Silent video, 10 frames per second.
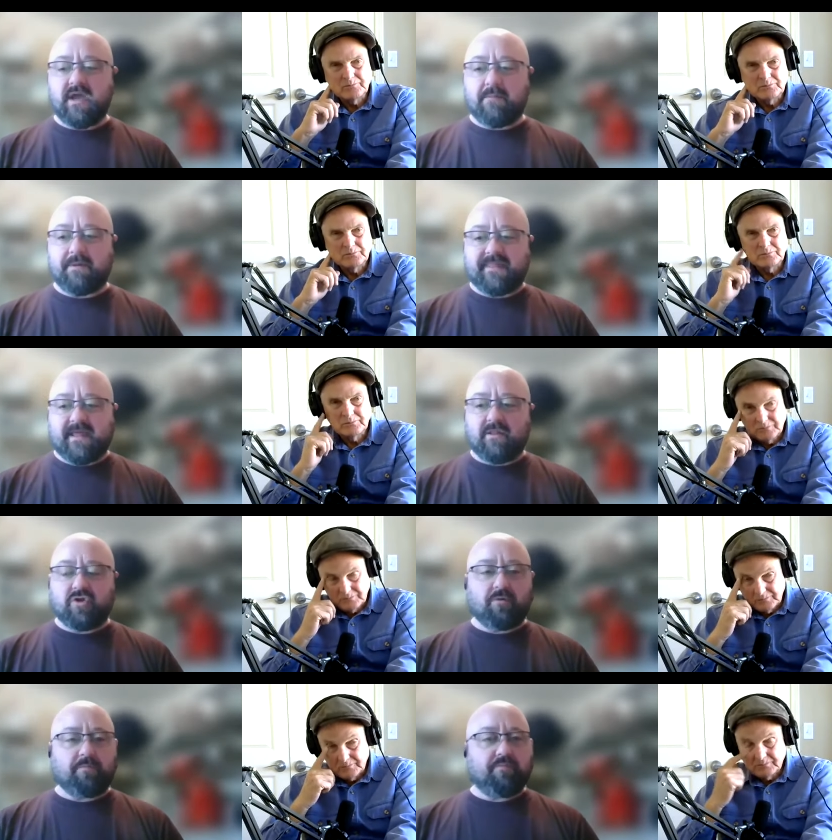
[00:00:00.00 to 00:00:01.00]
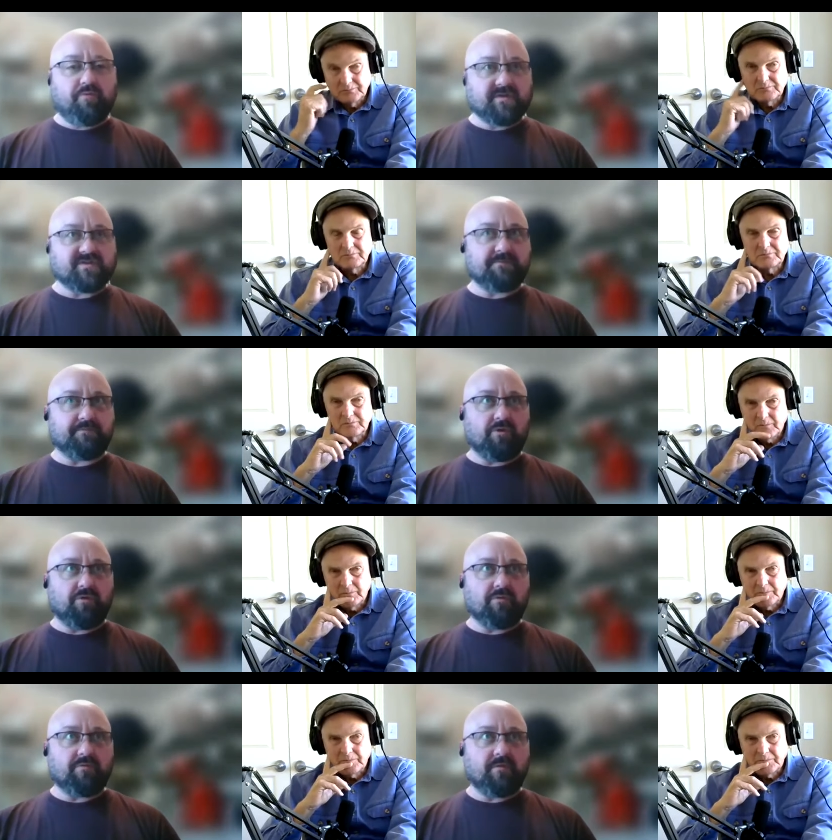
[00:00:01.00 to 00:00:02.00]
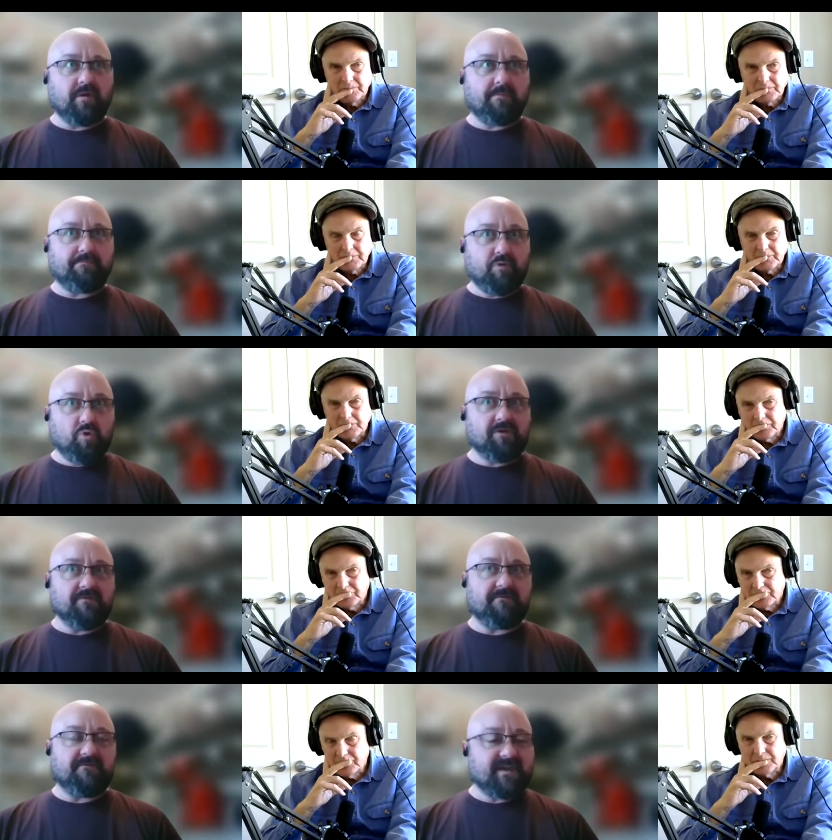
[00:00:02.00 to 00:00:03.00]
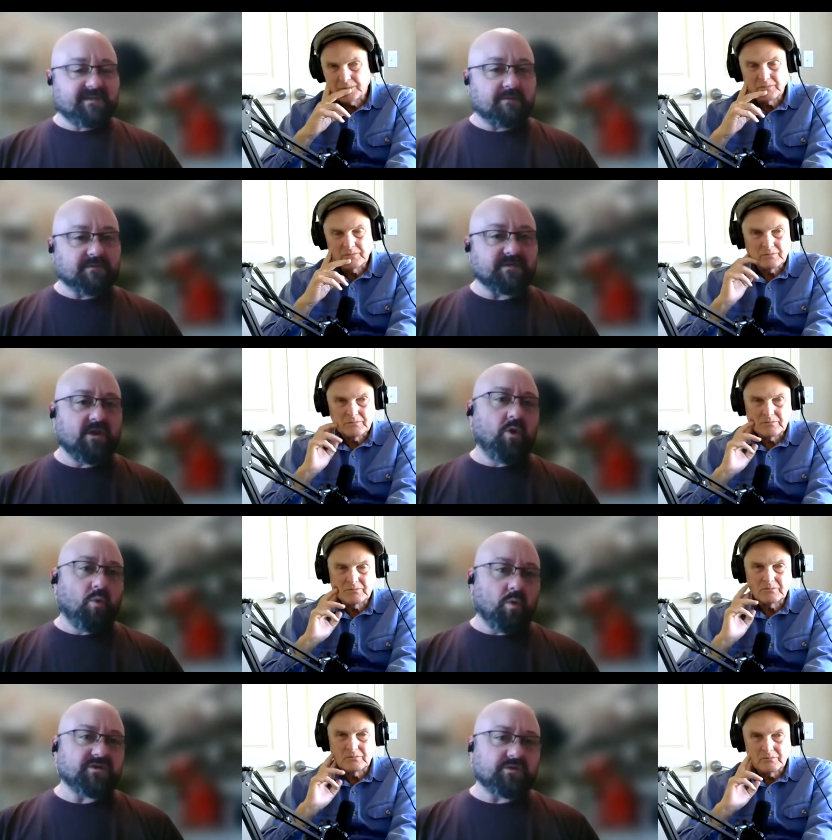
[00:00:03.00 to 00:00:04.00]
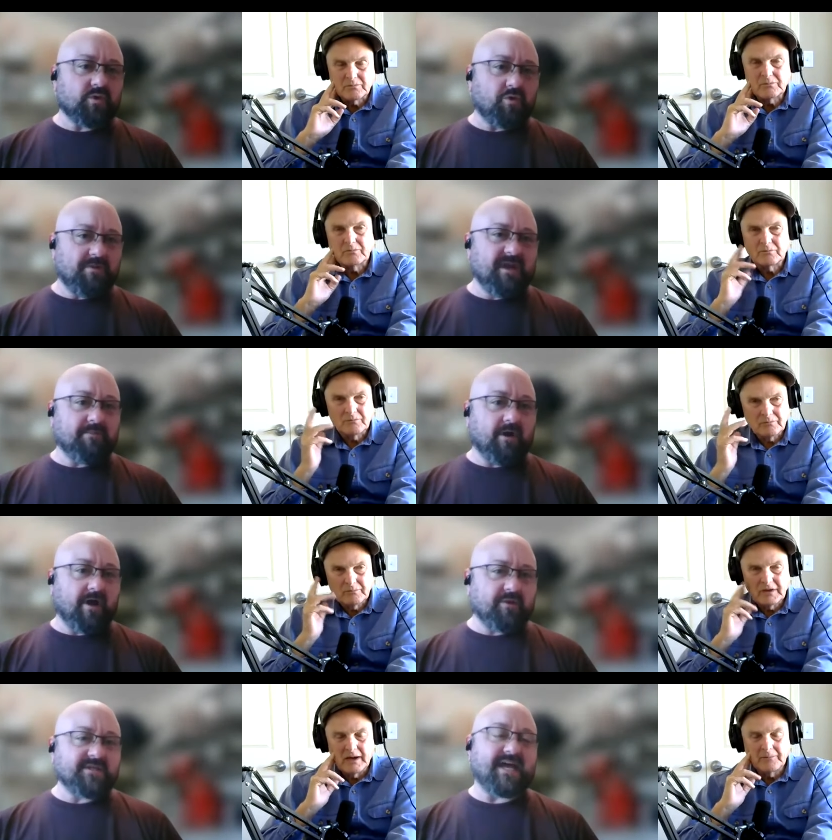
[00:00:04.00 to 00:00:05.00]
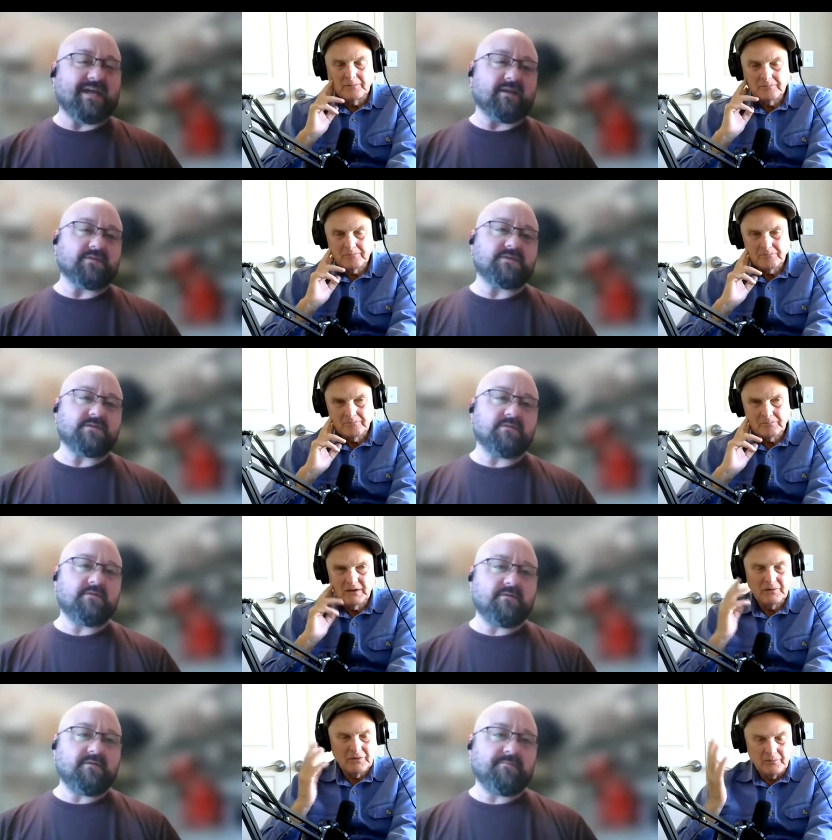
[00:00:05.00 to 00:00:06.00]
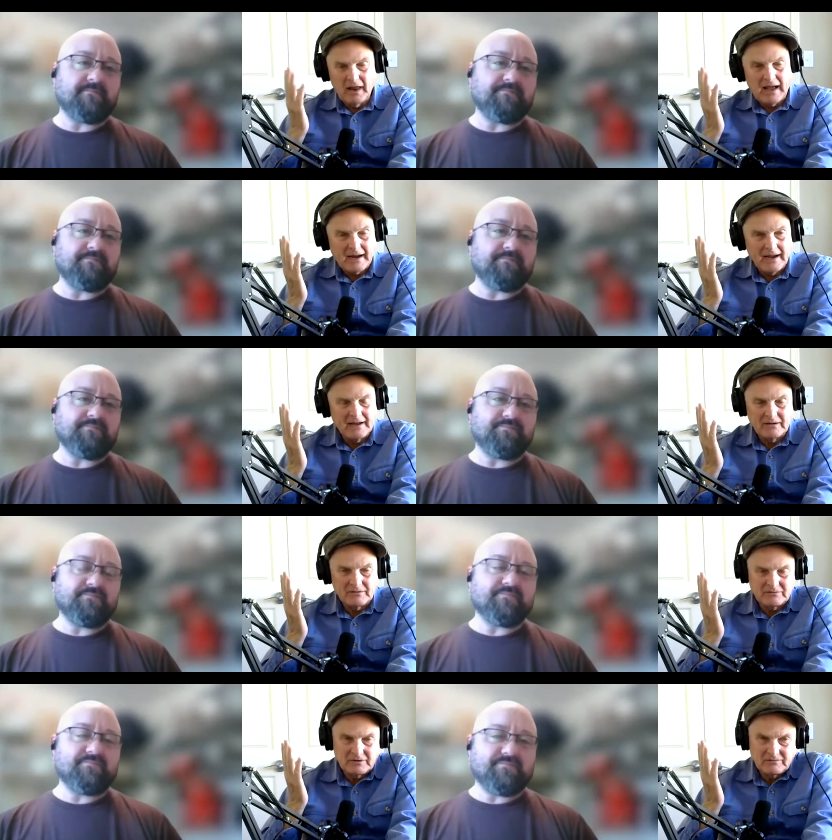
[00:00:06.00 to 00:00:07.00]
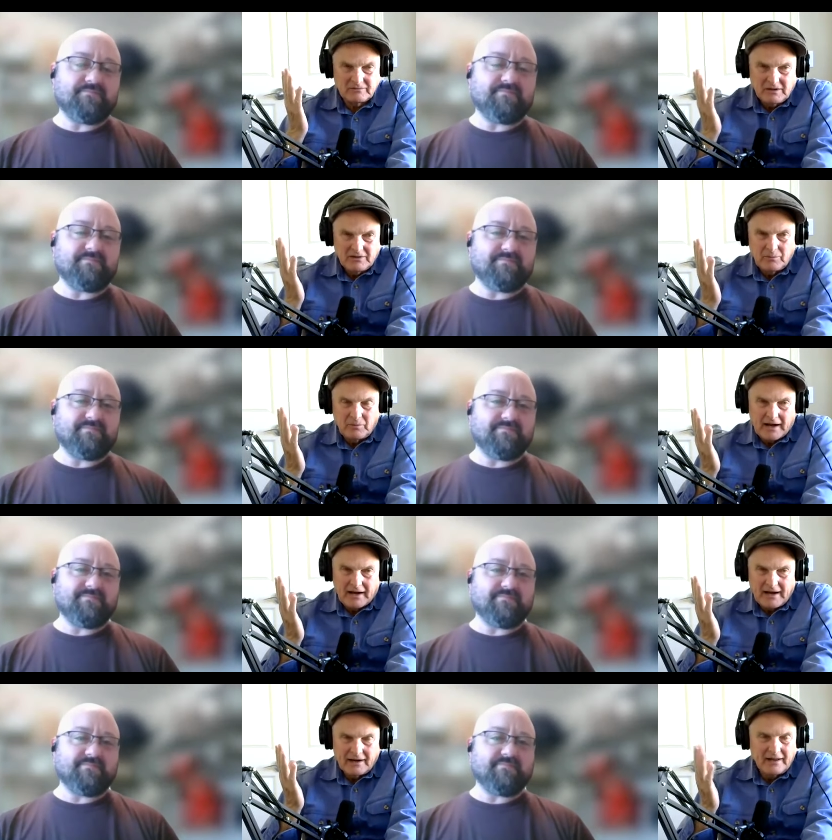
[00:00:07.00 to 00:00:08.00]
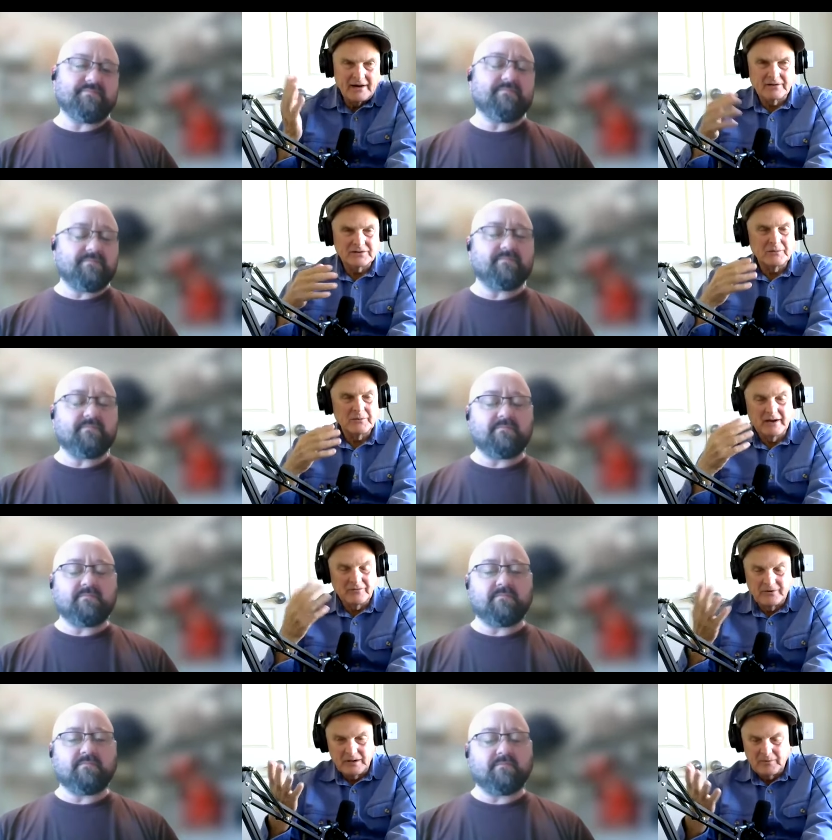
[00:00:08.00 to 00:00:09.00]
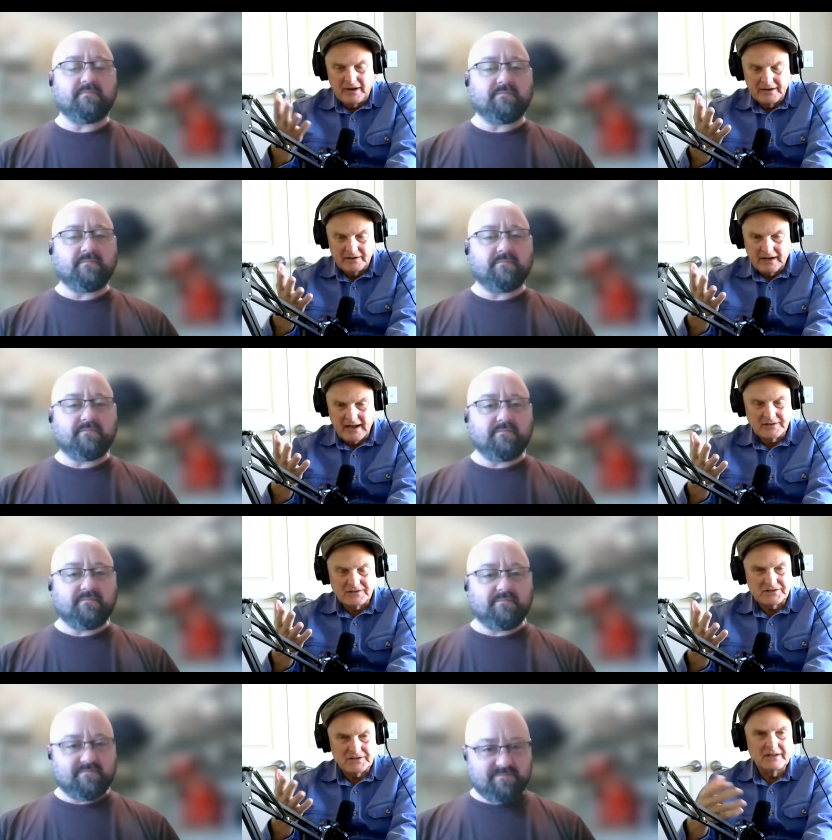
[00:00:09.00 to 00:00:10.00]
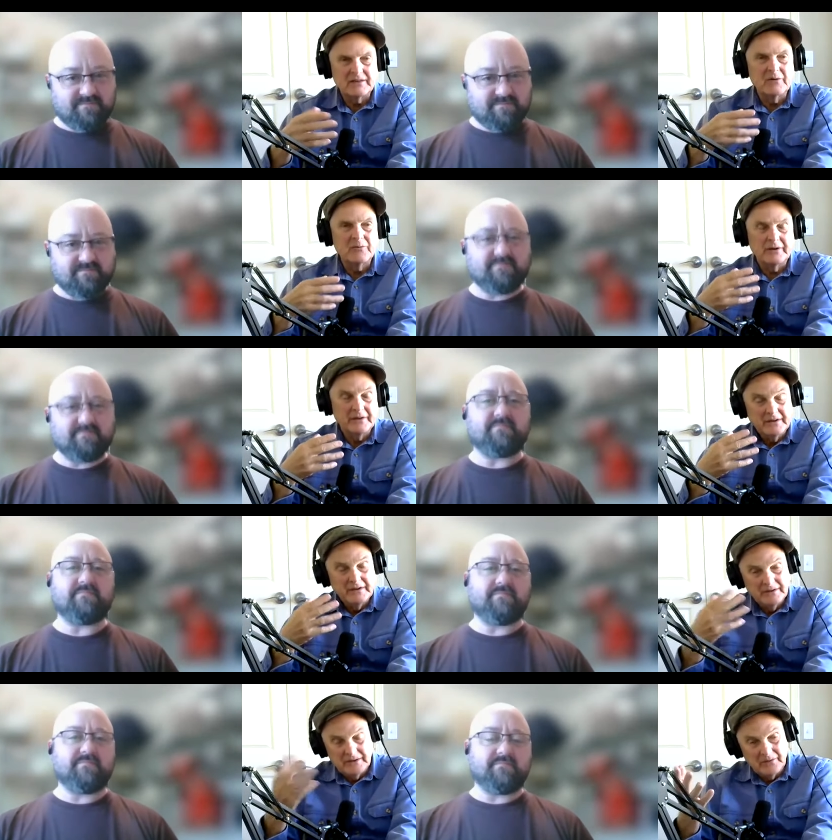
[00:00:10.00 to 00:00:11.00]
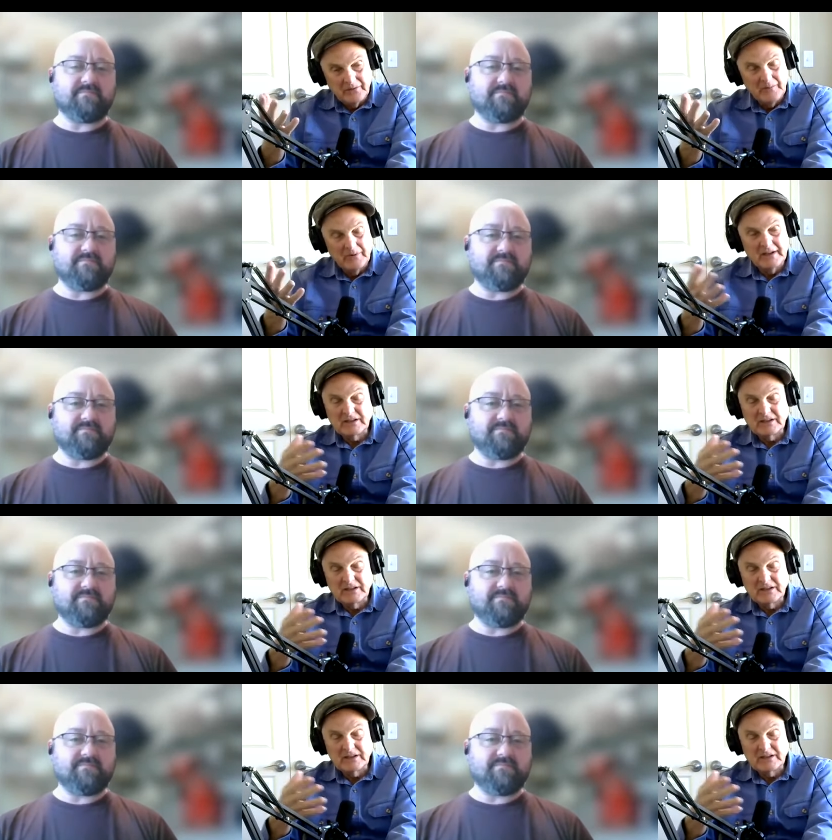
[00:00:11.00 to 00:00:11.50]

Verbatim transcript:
Speaker 1: but then their principal pool of victims was their own people, other Italians.
Speaker 2: The, the Black Hand, the Black Hand letters they would, I've read about here in Kansas City, they would, you know, they would